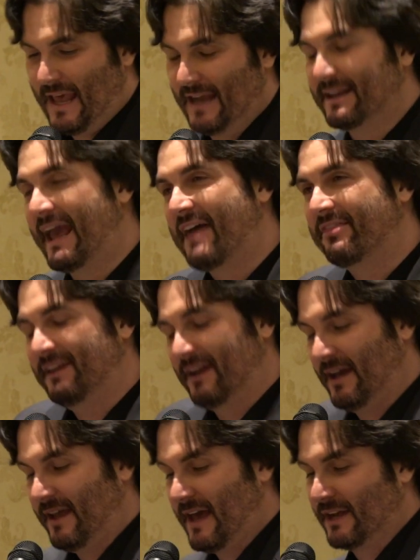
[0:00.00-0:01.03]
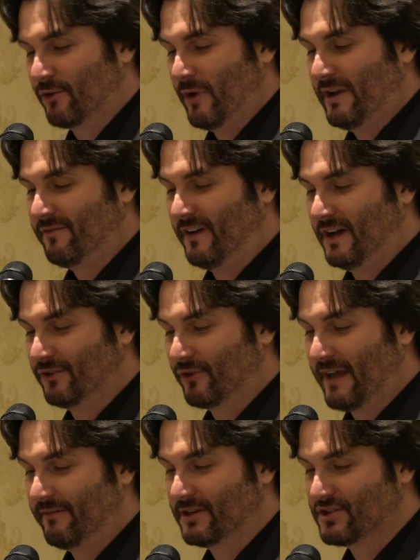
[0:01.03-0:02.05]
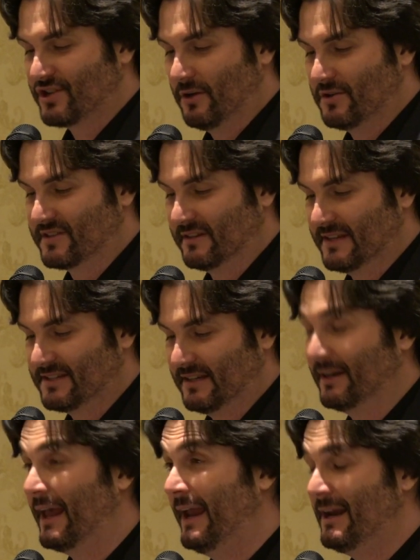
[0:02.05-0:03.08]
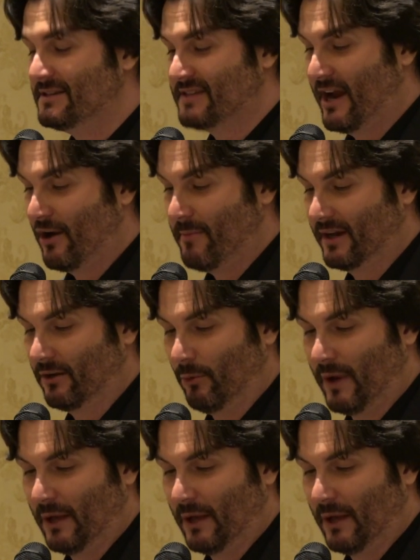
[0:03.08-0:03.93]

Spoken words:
And Kathy and I had great fun driving the shows and listening to 80s hair metal